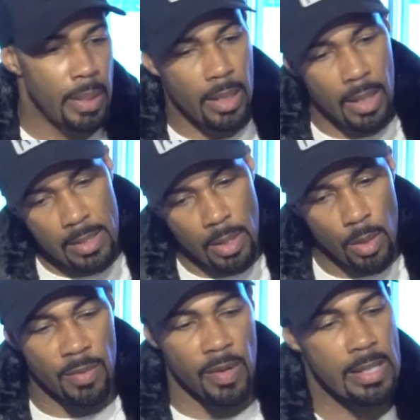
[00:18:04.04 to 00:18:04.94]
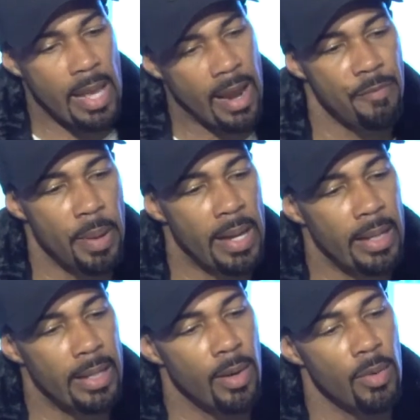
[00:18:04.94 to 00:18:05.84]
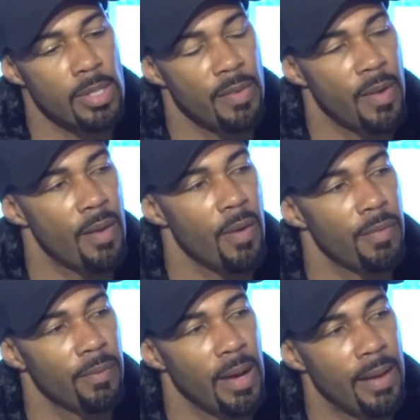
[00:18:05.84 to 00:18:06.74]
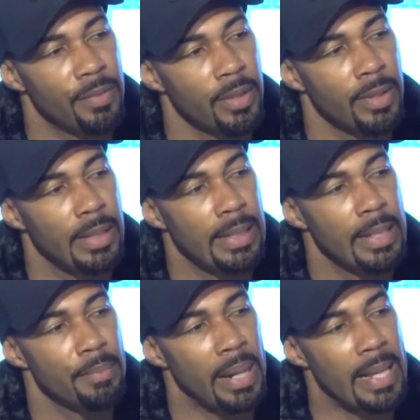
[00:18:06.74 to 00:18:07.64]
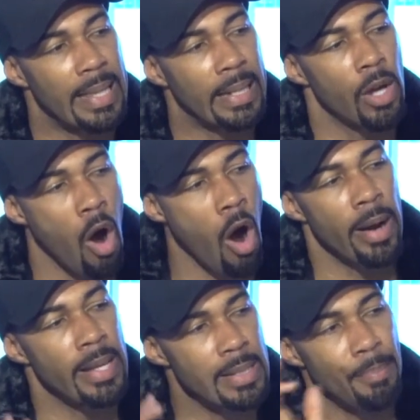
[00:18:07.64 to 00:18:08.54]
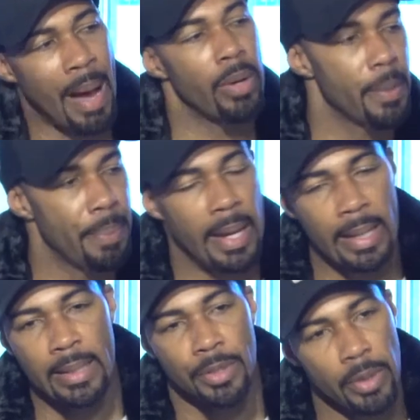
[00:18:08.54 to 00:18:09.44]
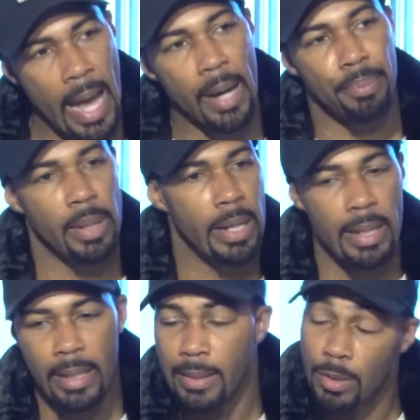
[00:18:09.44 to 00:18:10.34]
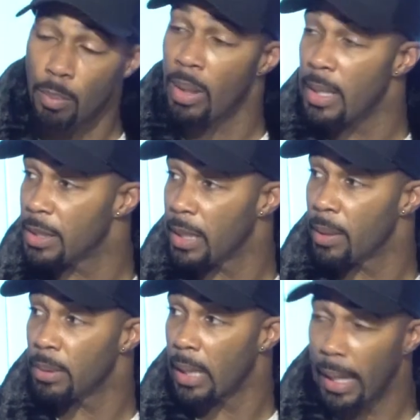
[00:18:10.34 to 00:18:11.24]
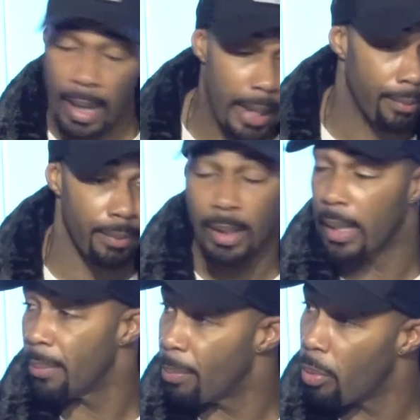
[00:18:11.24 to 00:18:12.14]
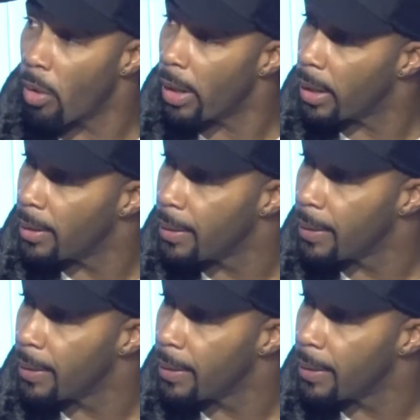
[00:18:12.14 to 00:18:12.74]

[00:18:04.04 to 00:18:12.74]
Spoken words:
because those of us that have pain can only survive off of laughter. But I think the art is about the pain, and you got to put it in there. And so Bloodshed was like, hey, fuck it, let me pour in.